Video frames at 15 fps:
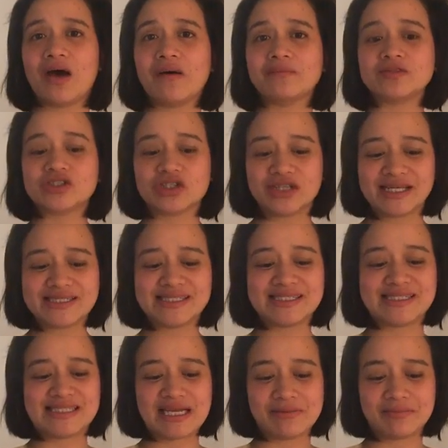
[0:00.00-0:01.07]
So that's the
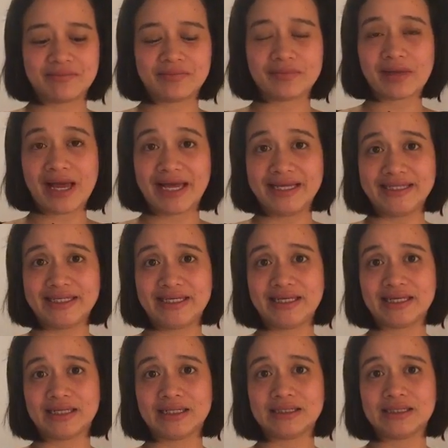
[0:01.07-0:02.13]
same
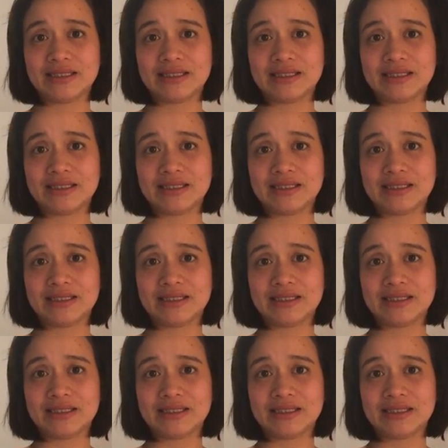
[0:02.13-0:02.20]
idea.